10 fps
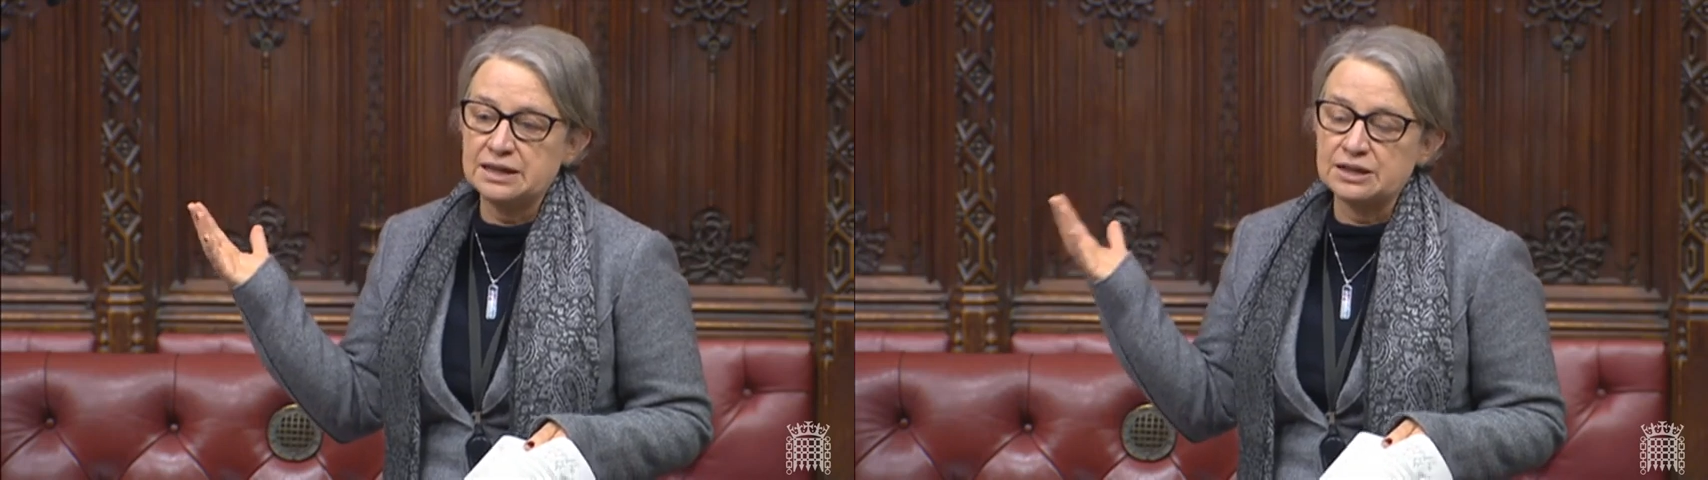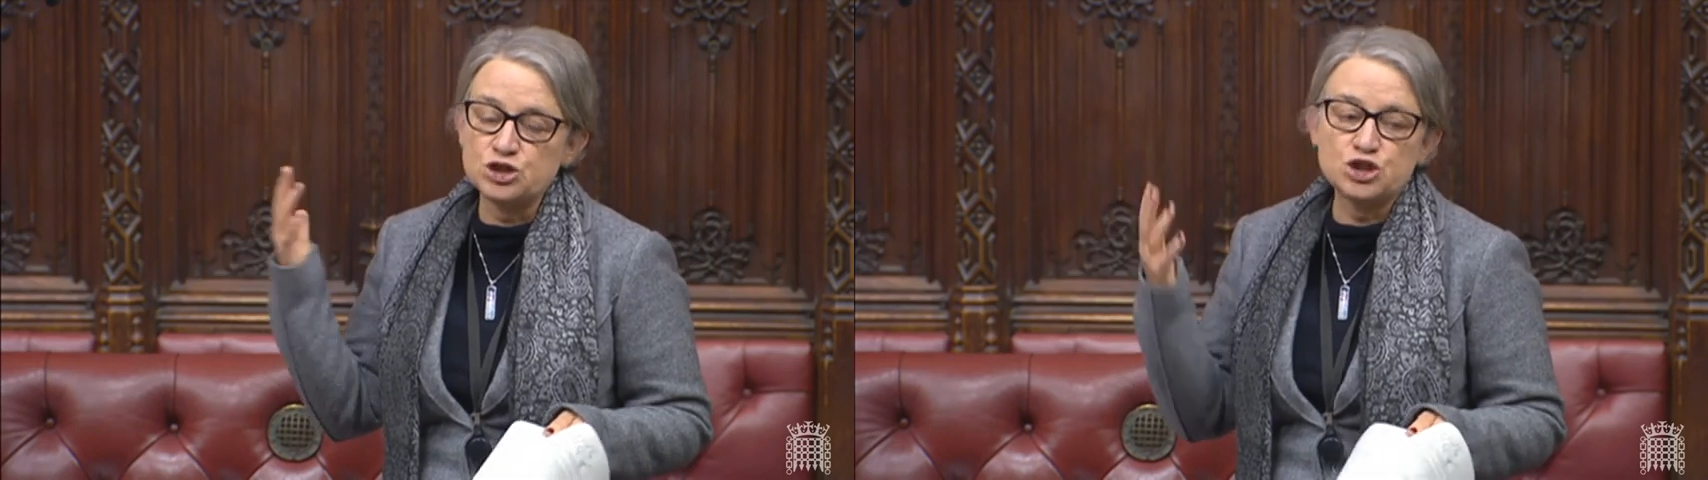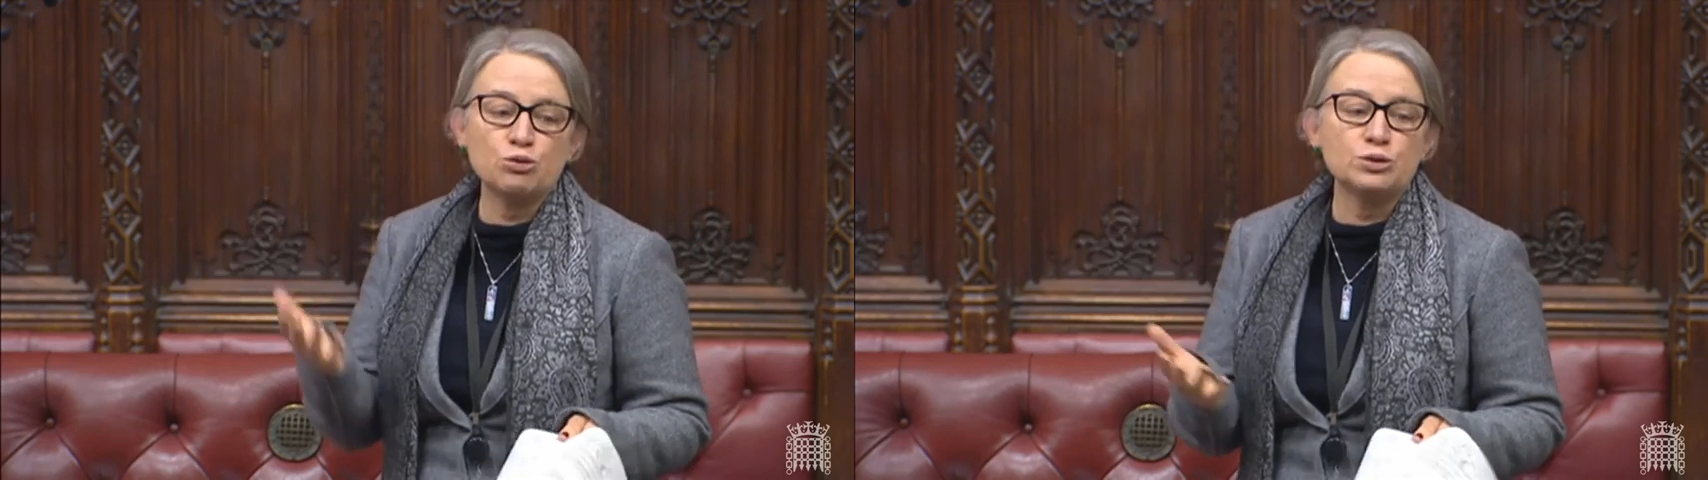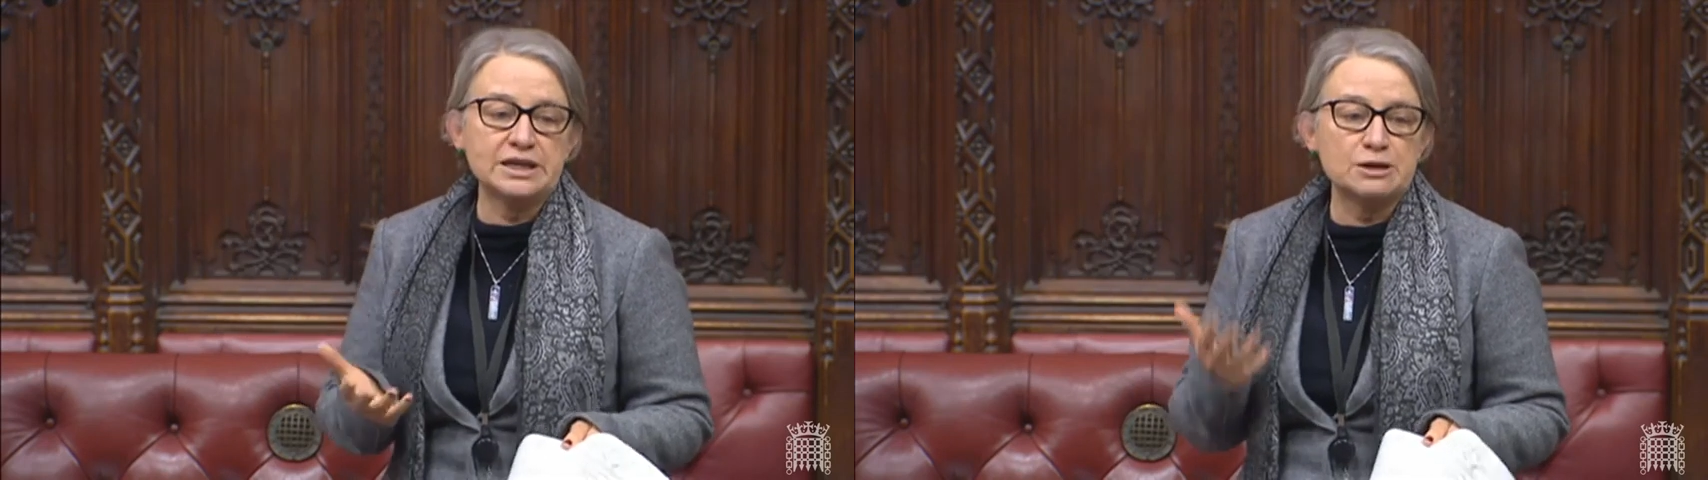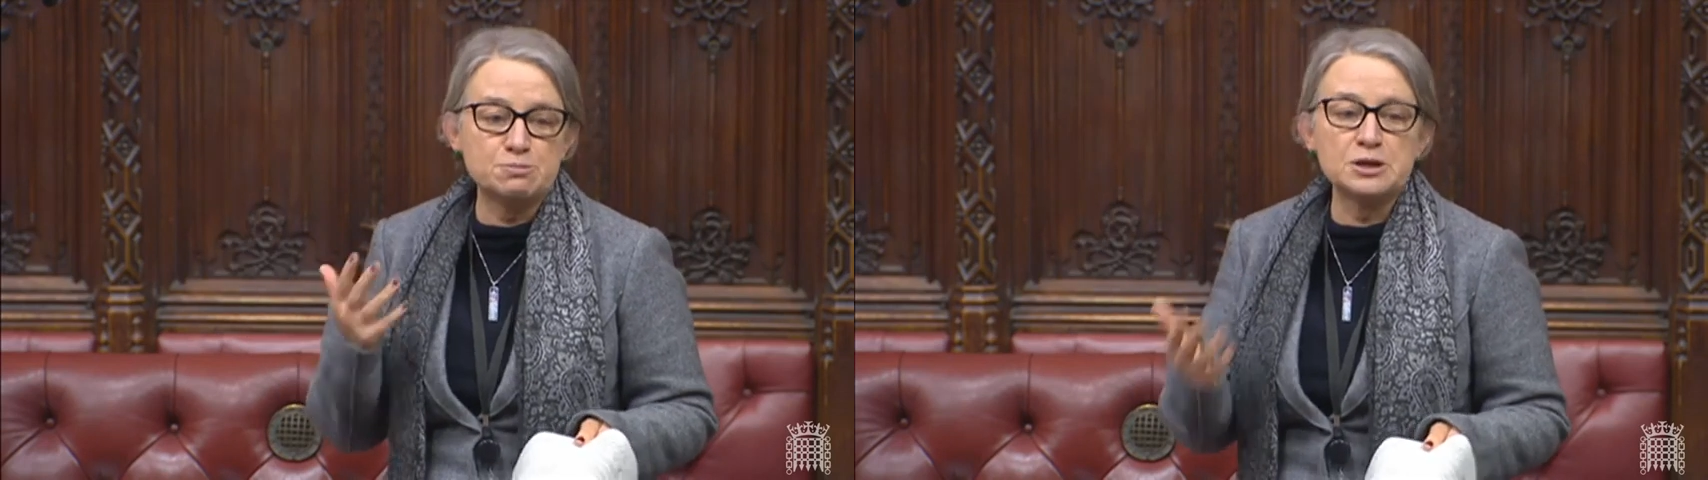And
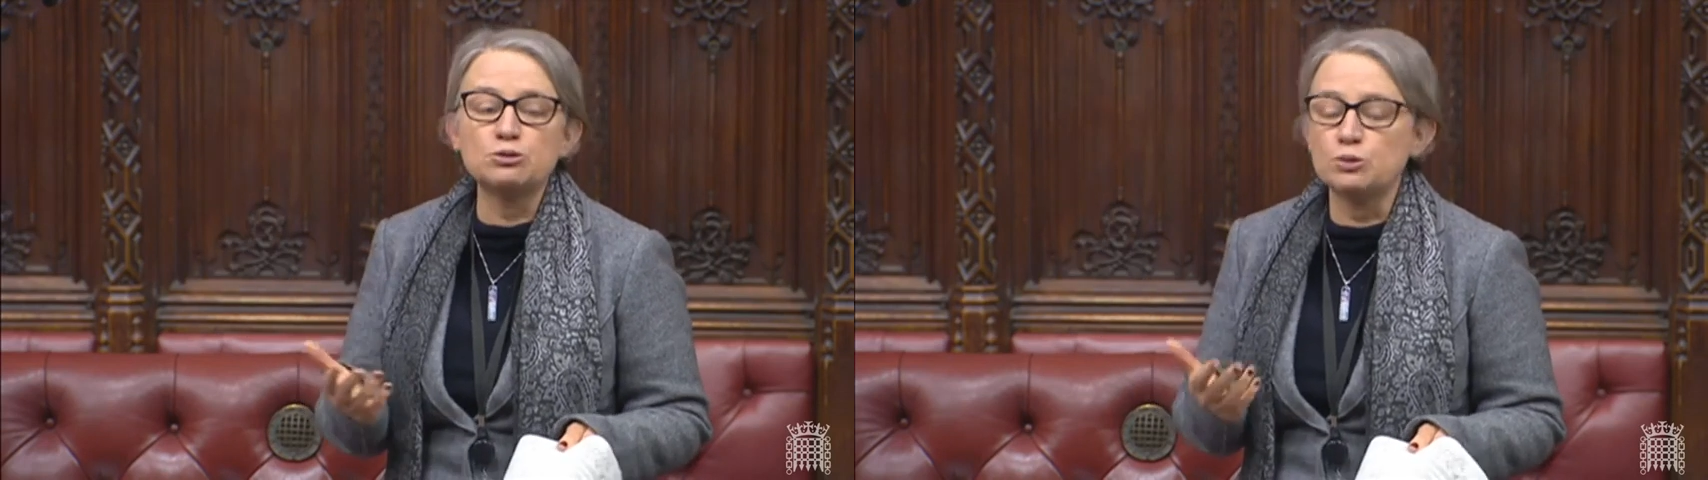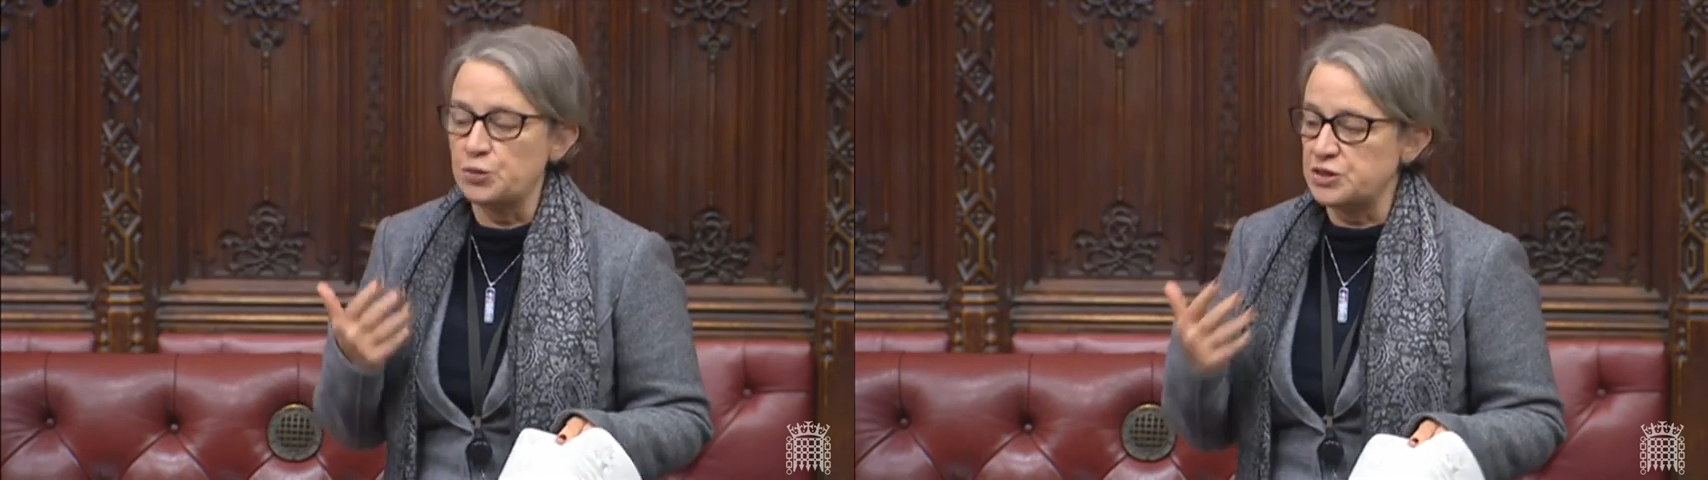surely a bill